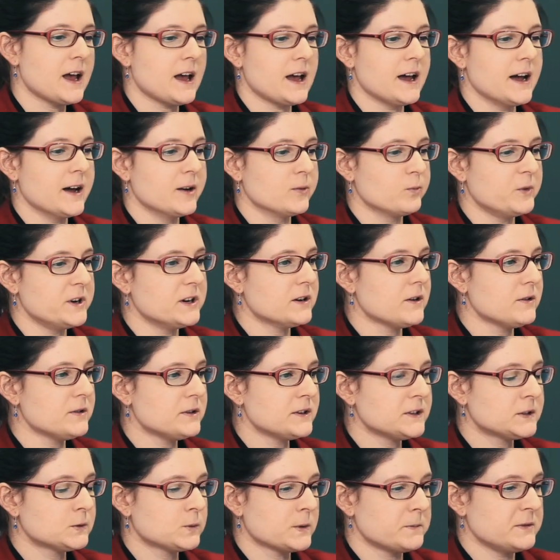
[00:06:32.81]
And we
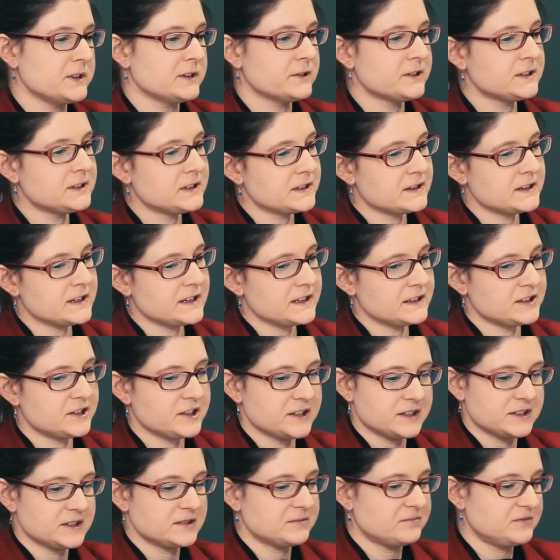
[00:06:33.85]
noticed when we looked at these
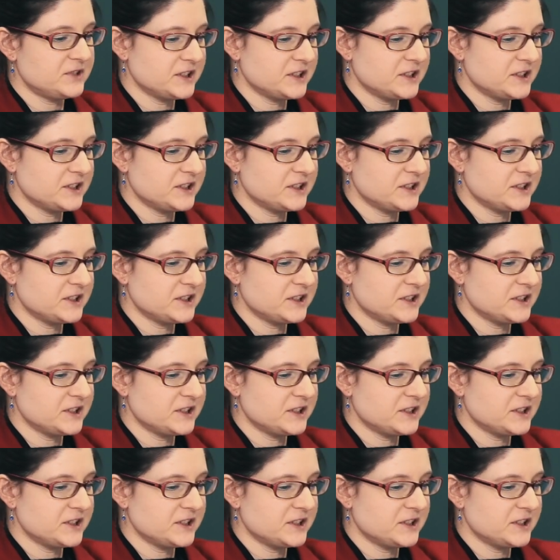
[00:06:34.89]
just,